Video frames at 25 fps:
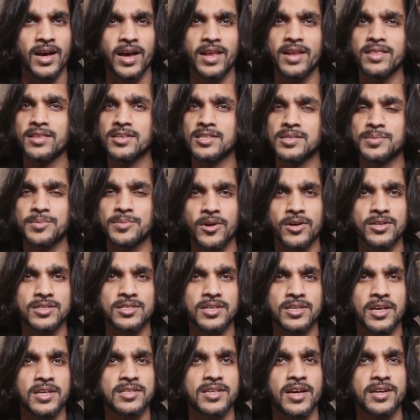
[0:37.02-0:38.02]
And in this
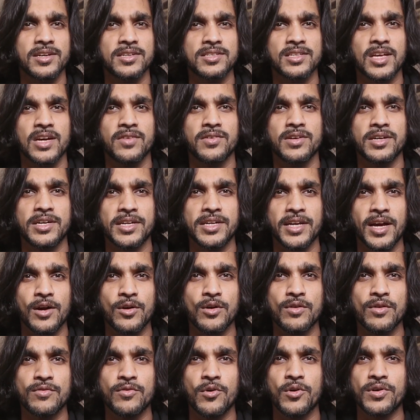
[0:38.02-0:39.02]
process, I discovered
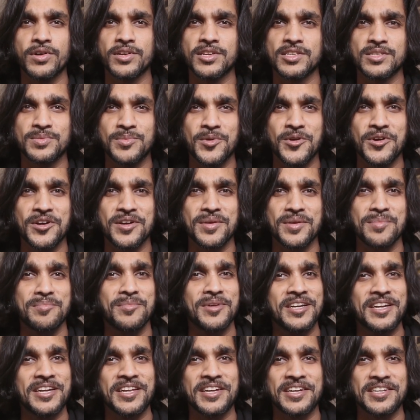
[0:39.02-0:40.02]
Tiago Forte's book,
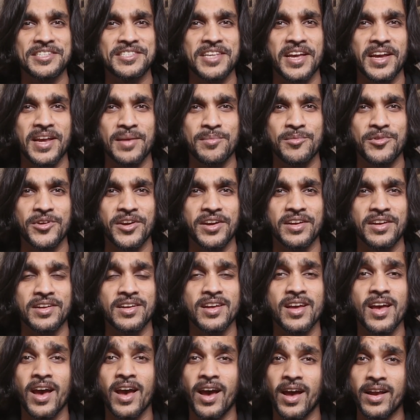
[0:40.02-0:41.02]
Building a Second Brain,
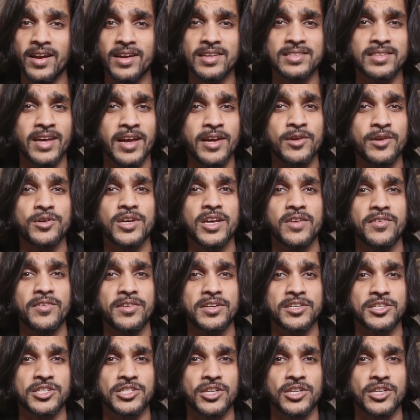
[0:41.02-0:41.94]
and decided to give it a